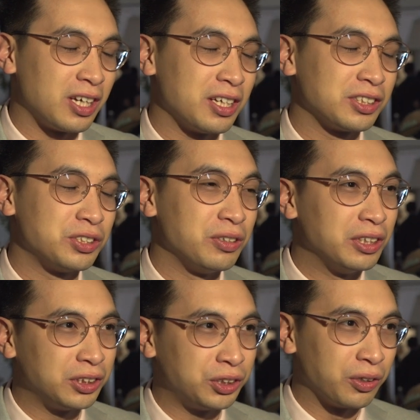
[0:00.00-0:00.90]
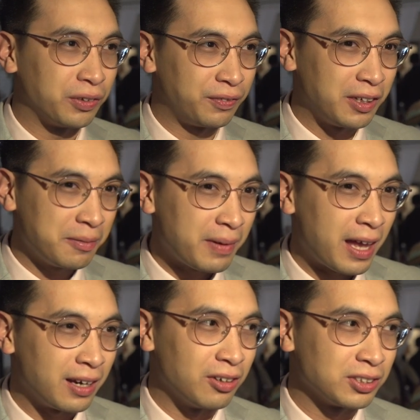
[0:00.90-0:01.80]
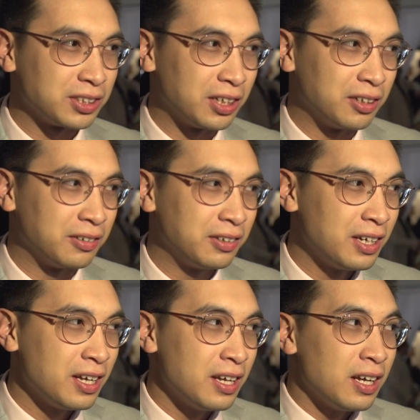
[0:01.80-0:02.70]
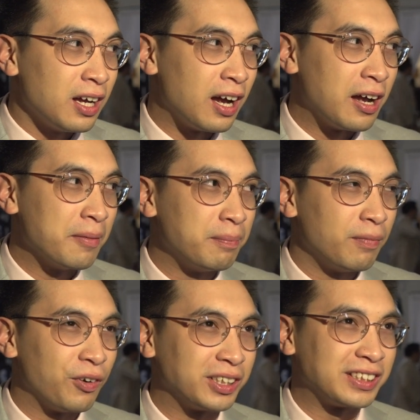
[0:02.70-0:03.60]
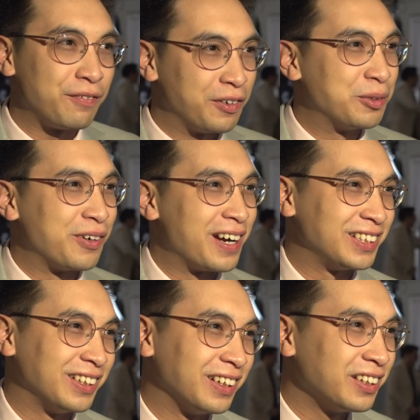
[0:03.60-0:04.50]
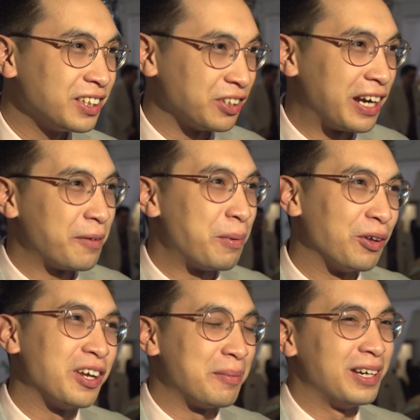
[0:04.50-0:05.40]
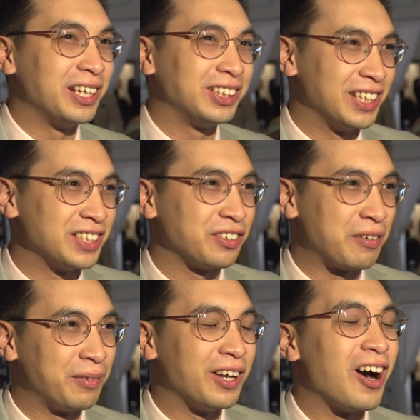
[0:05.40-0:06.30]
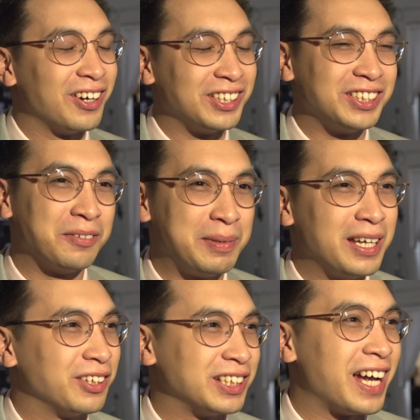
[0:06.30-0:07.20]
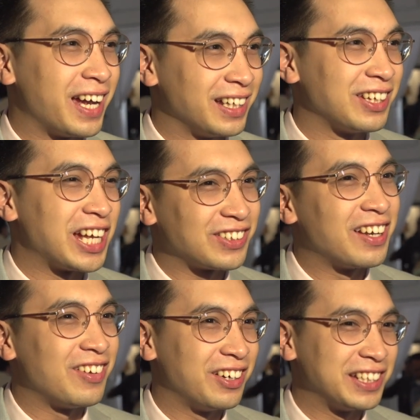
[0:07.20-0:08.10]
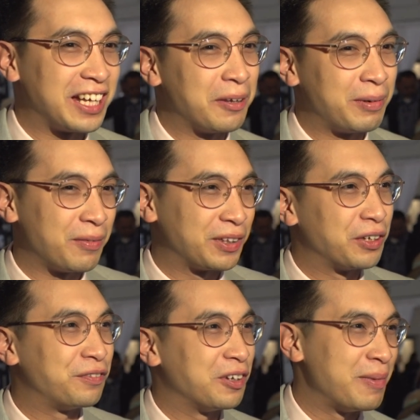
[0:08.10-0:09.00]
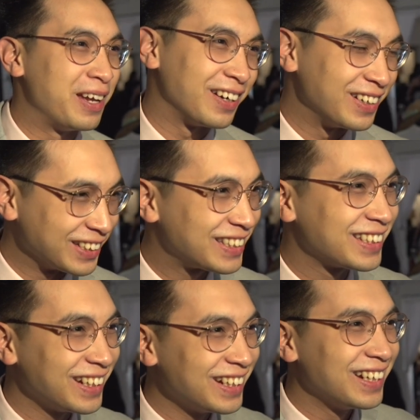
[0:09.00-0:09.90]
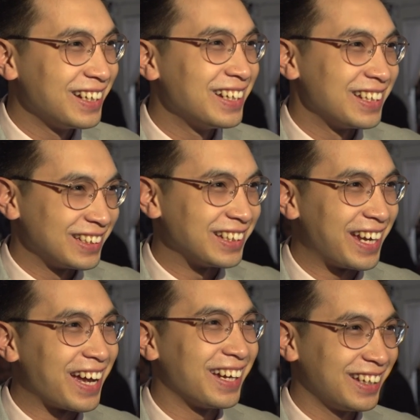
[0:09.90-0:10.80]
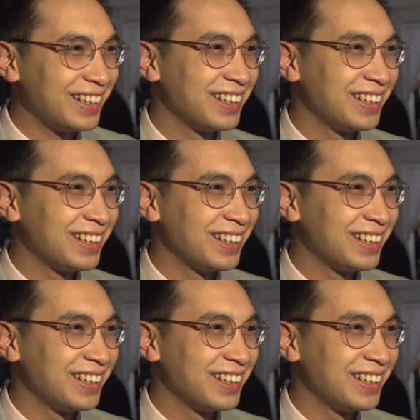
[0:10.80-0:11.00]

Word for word: uh, Student Short Film and also um, First Time Film Director. So I got both nominations. So I'm really honored to be here tonight. So that's why I'm here to celebrate with other filmmakers. So yeah.